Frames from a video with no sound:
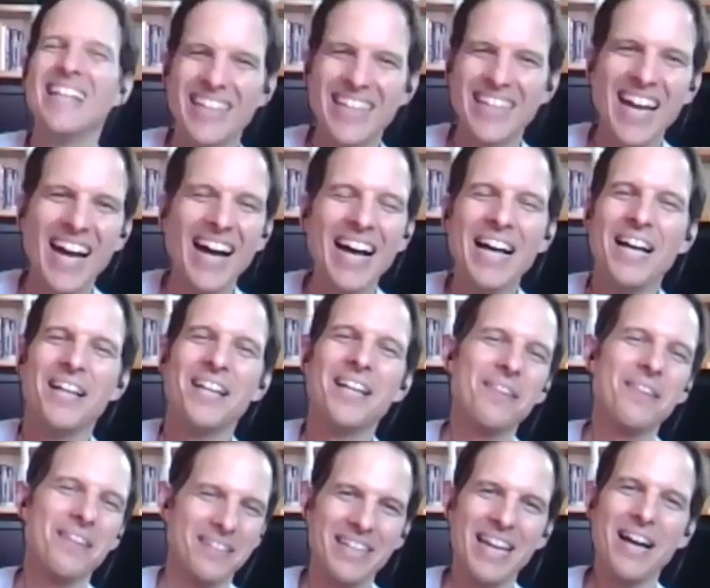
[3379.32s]
yeah,
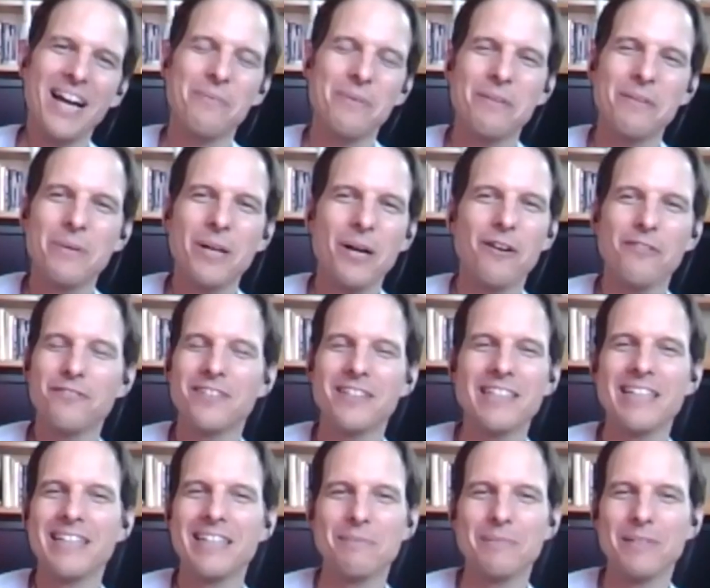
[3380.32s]
yeah, we, we offer a
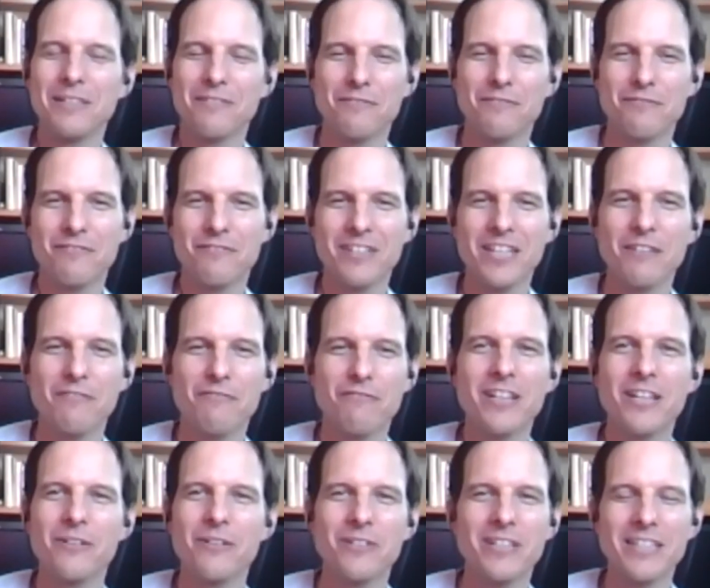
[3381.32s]
little bit of free free
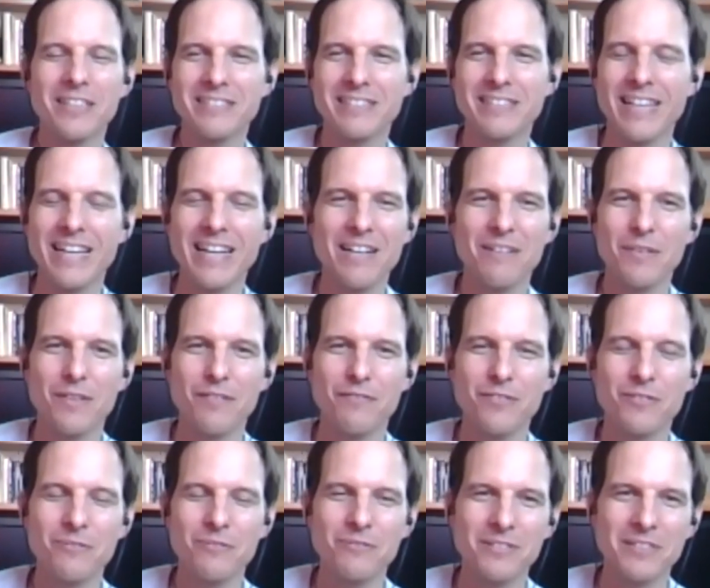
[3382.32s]
goodies there with a
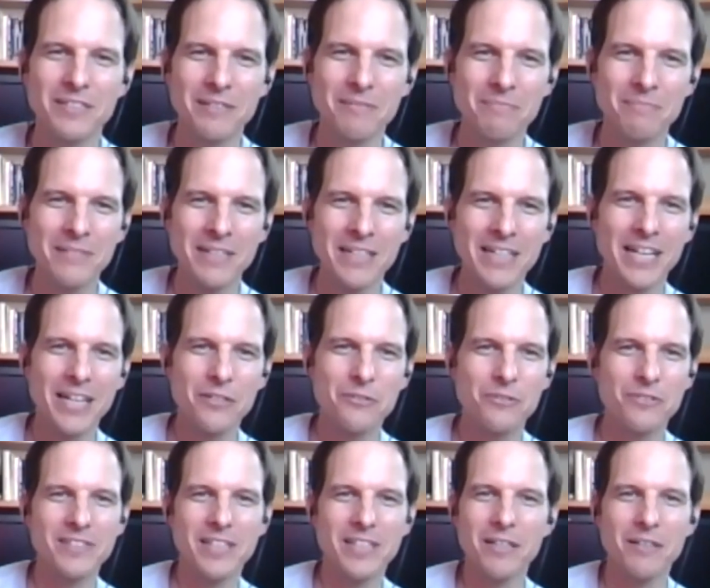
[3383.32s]
few um,
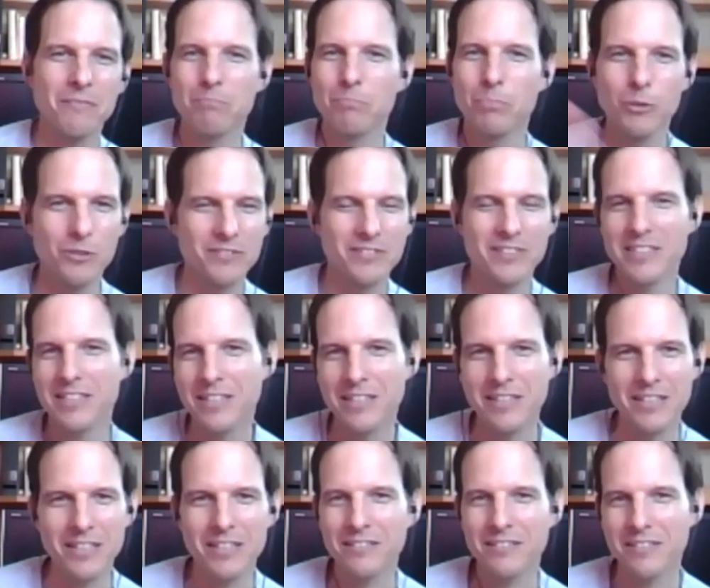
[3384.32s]
interesting books and e,
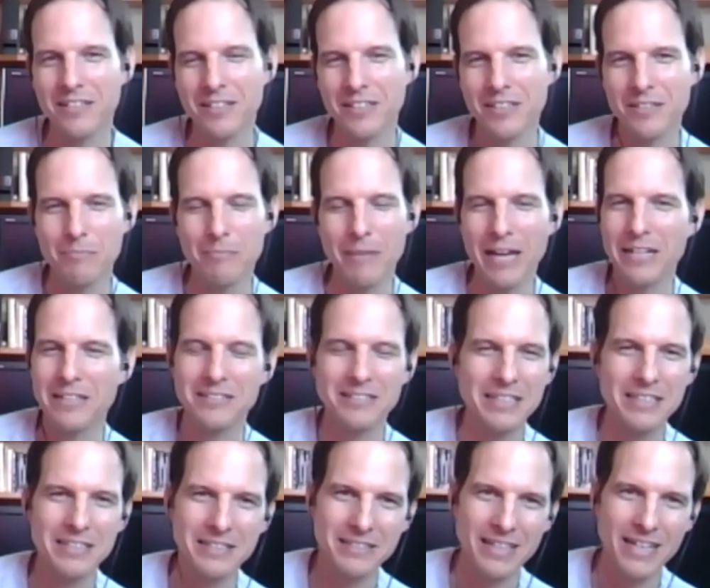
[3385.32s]
e-, e-
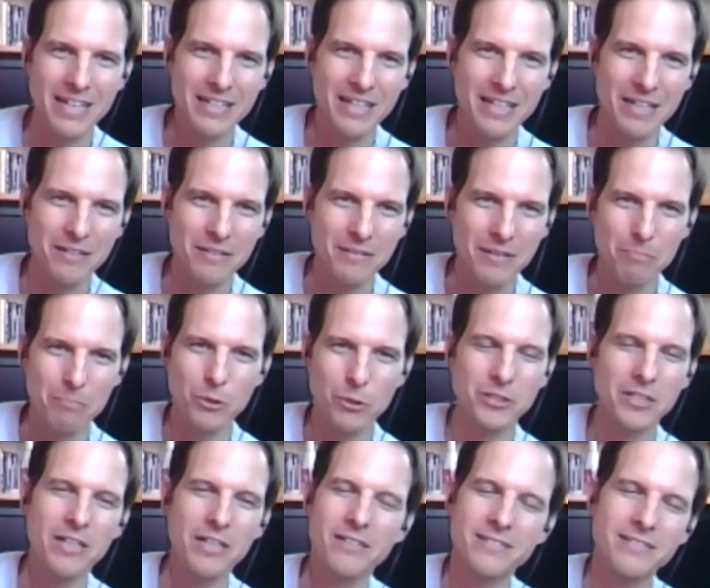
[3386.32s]
magazines and, and, and
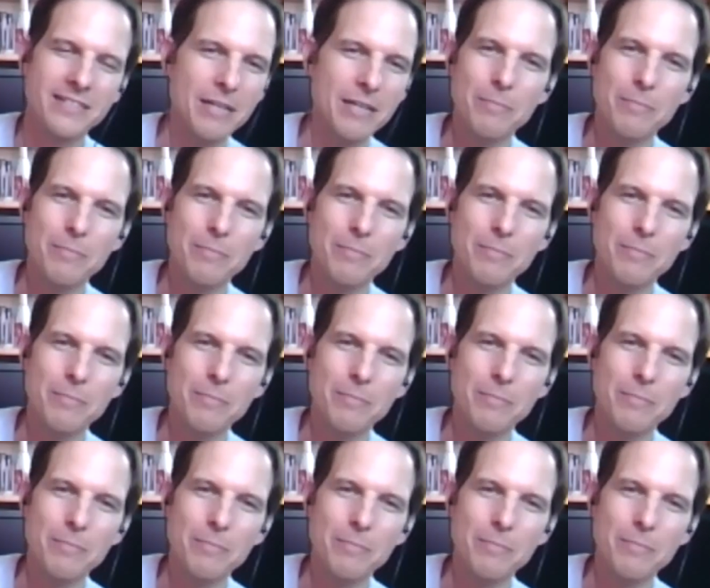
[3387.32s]
podcasts there.